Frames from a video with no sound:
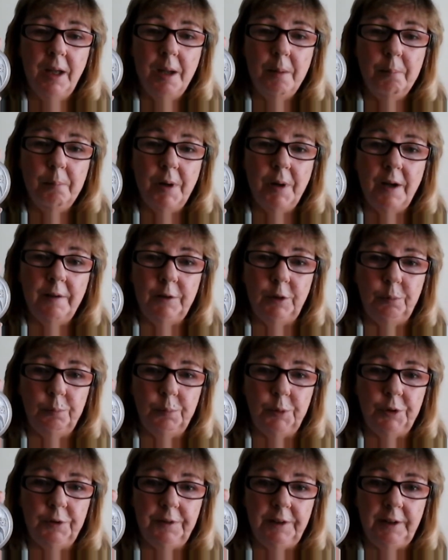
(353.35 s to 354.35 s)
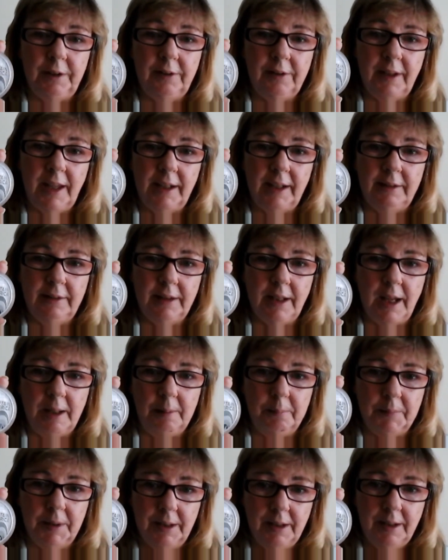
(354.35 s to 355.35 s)
Marvel movies,
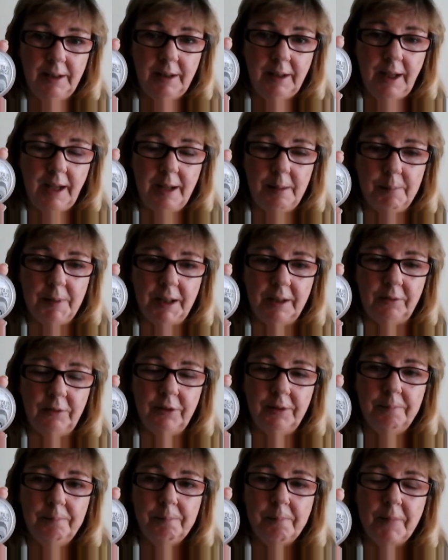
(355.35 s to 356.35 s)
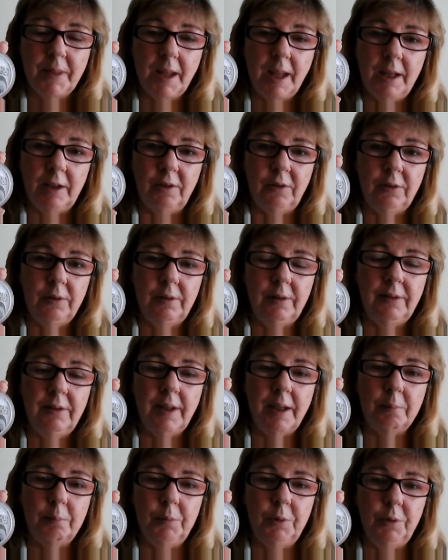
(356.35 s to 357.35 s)
Endgame, came out. And as soon as
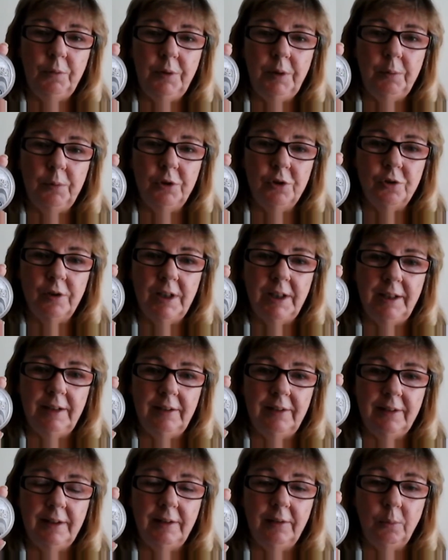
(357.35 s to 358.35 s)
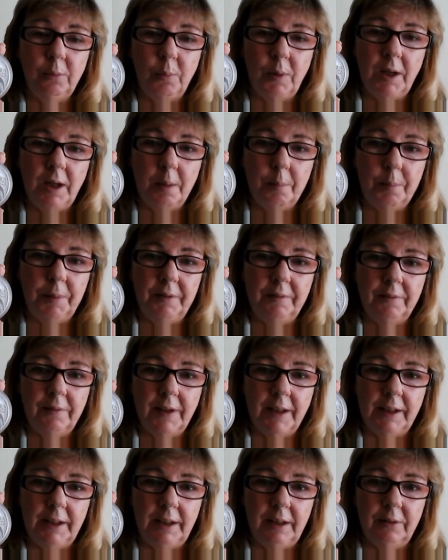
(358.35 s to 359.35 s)
that movie was released, this went up in
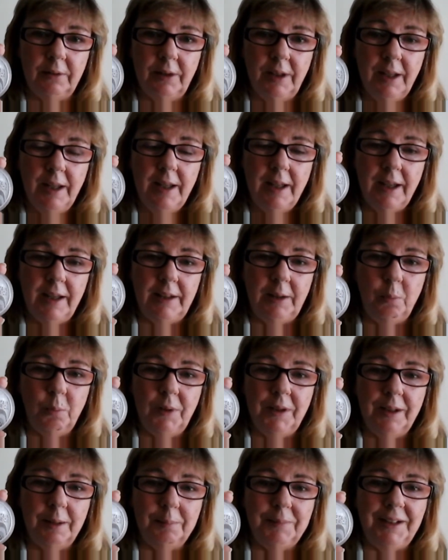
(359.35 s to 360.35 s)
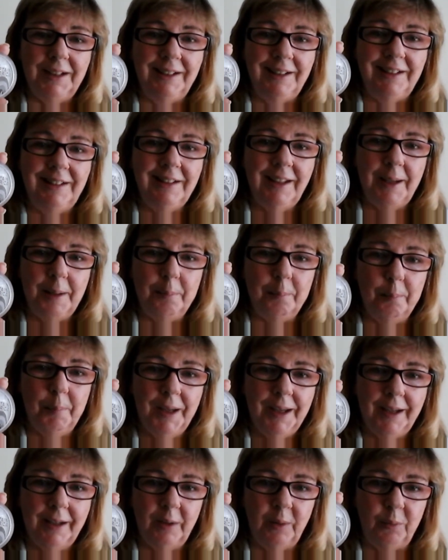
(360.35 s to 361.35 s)
value, and it went up nearly
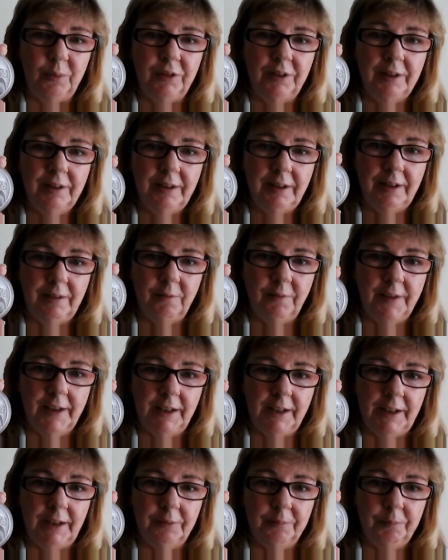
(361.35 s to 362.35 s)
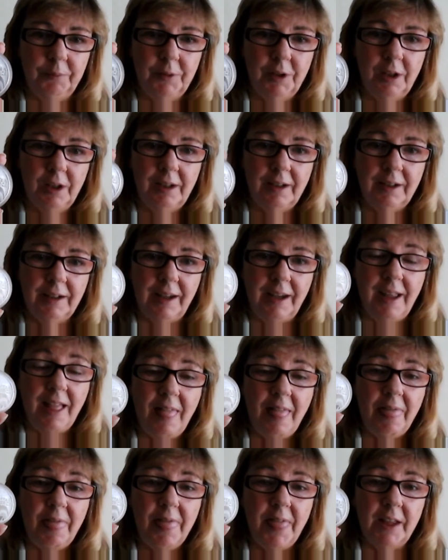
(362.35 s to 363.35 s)
£10 in value. Okay,
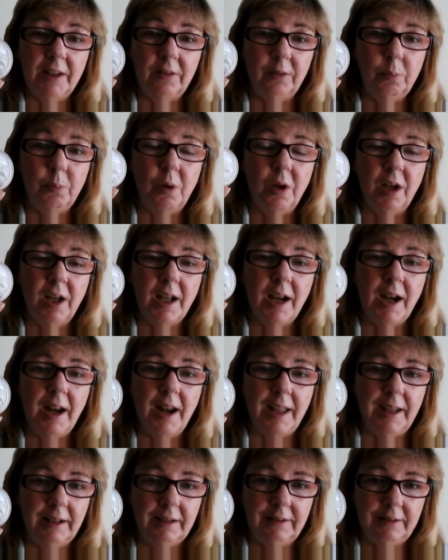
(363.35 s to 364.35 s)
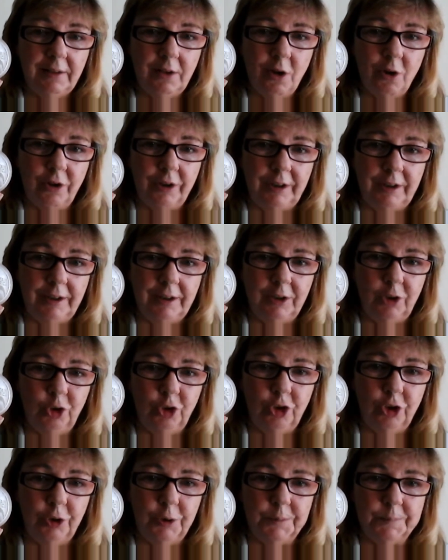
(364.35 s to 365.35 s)
that's what a collector coin can
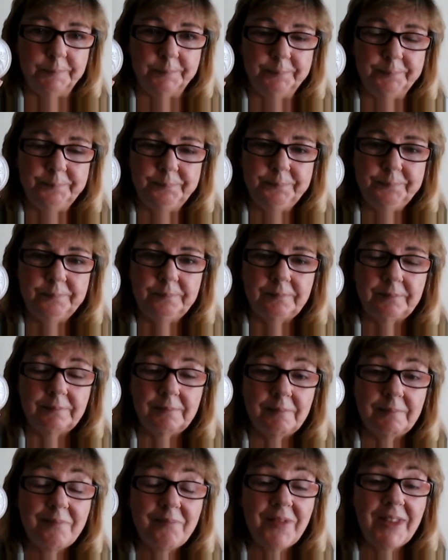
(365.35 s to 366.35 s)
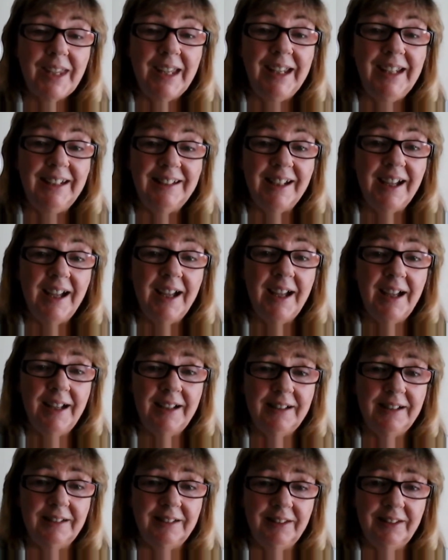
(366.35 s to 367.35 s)
do. It
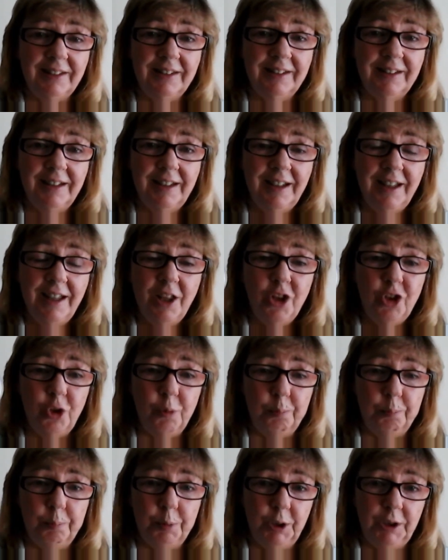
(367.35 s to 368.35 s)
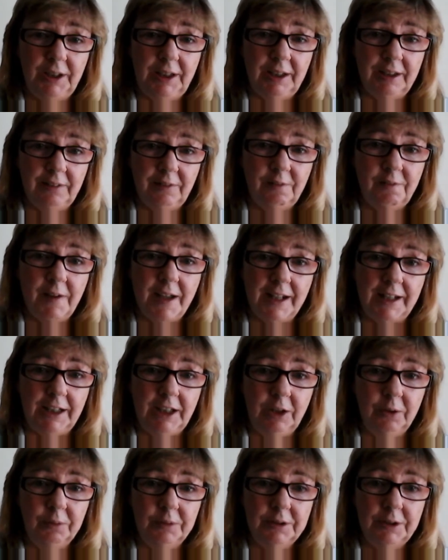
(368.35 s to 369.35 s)
has the bullion
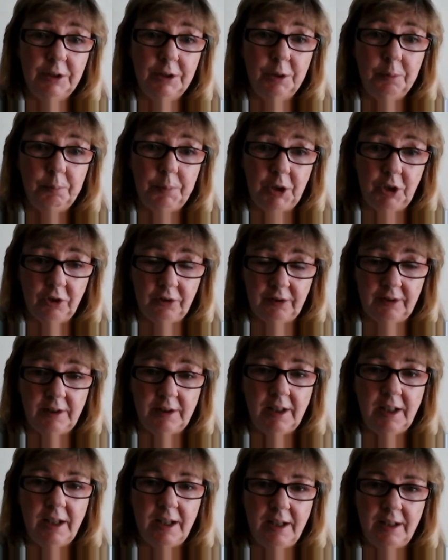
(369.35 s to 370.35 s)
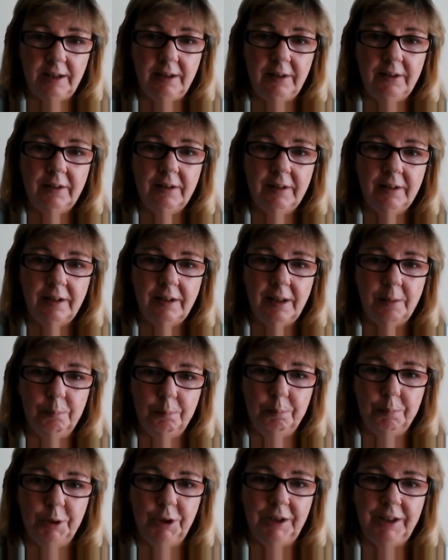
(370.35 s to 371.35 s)
value because it is a
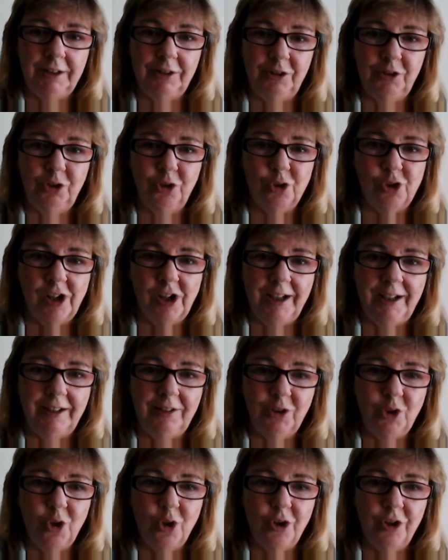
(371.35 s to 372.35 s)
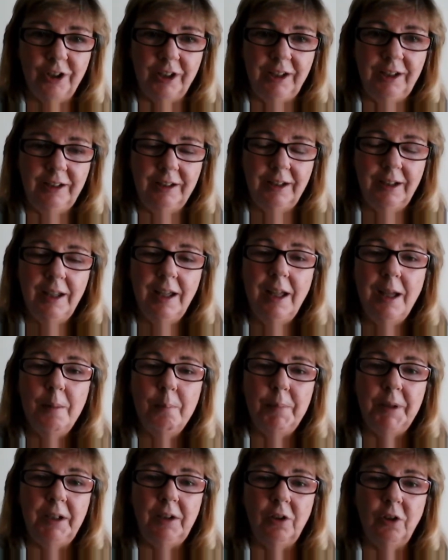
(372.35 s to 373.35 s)
bullion grade coin,
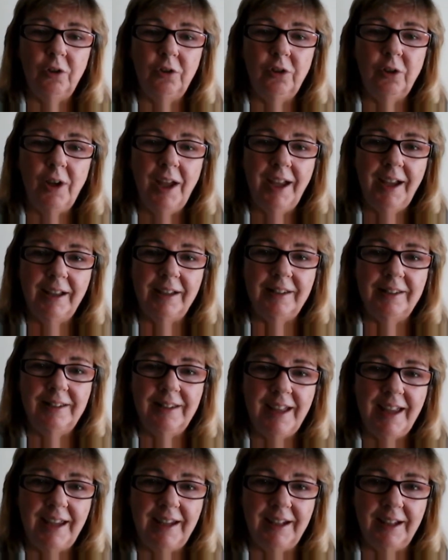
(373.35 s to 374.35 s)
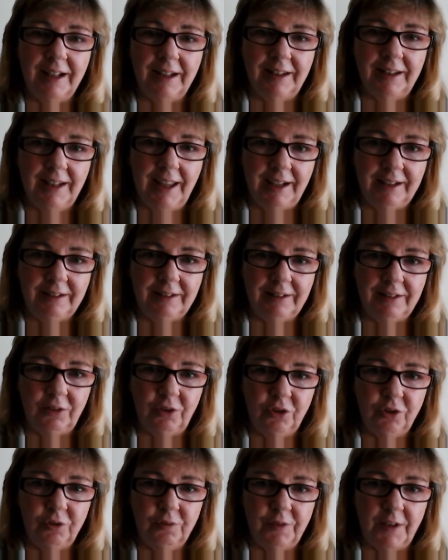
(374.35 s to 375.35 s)
but it also has a
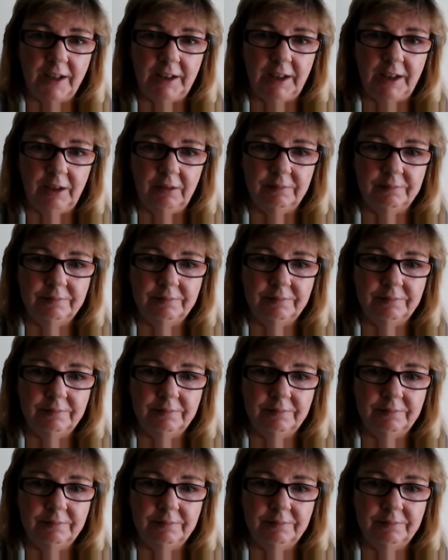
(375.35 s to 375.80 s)
collector's value.